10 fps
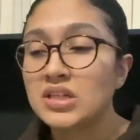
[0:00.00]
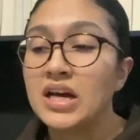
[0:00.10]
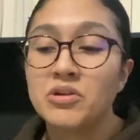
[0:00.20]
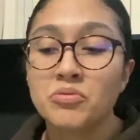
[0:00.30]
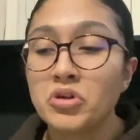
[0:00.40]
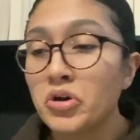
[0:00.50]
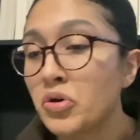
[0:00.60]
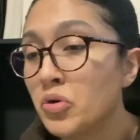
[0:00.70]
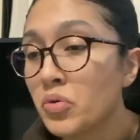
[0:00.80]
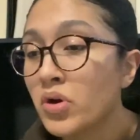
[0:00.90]
I don't
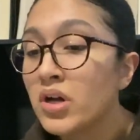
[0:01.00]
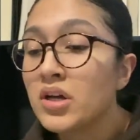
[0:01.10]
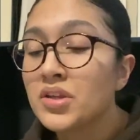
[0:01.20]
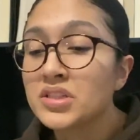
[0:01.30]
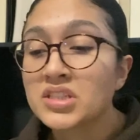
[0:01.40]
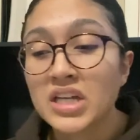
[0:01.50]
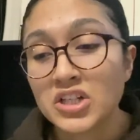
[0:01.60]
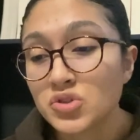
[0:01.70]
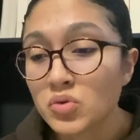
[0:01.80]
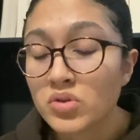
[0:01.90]
know the
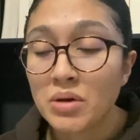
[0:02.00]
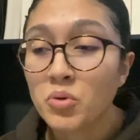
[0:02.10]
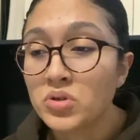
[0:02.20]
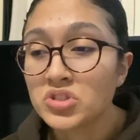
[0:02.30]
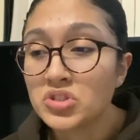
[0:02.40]
schedule that I'm going to